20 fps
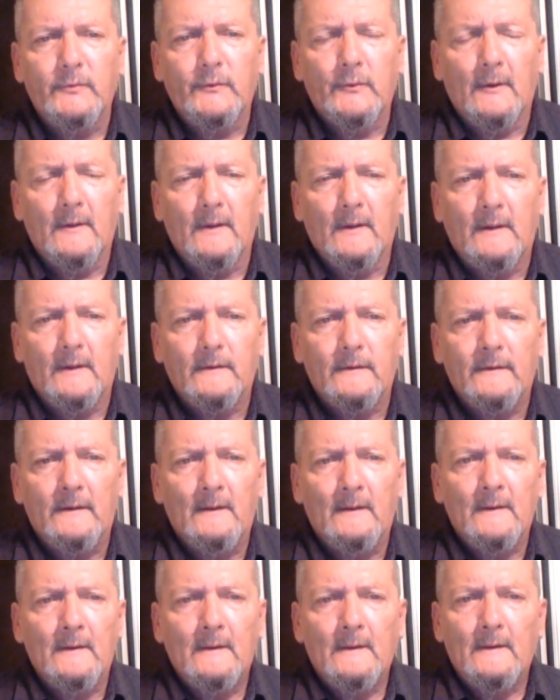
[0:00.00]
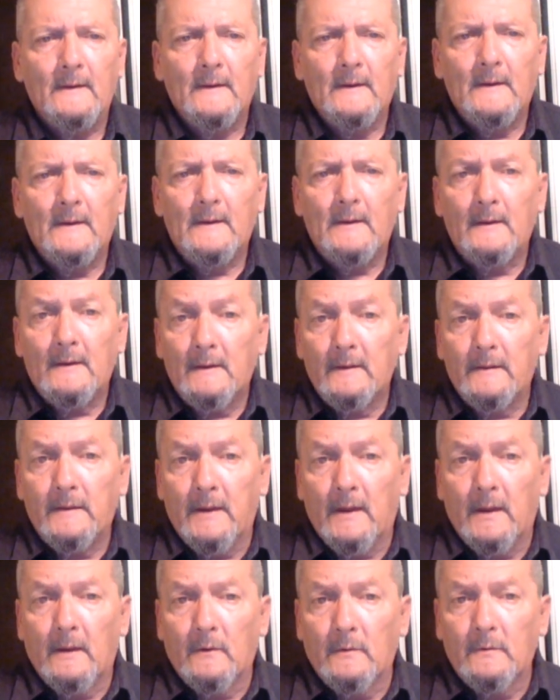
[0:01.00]
Jong-un
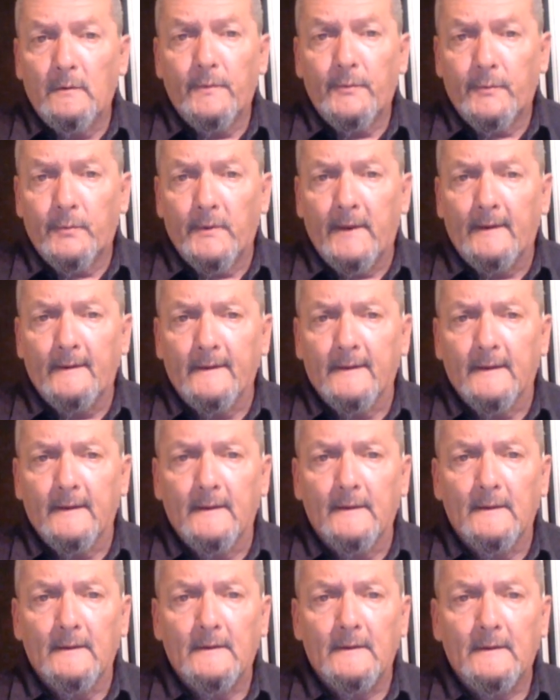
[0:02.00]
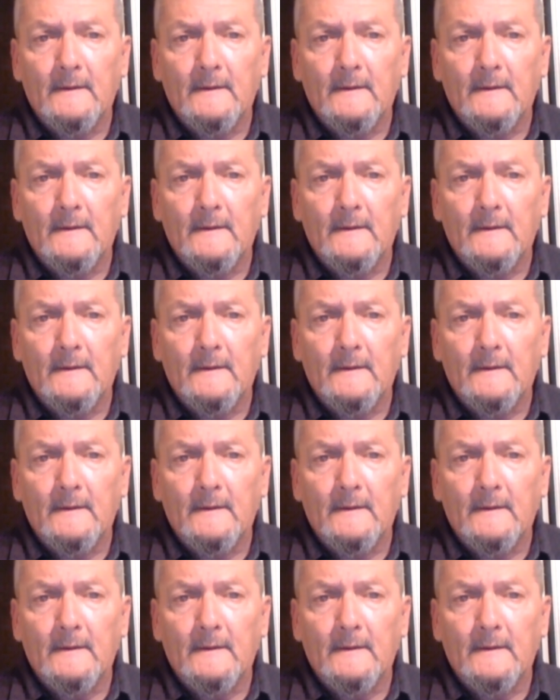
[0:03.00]
now threatening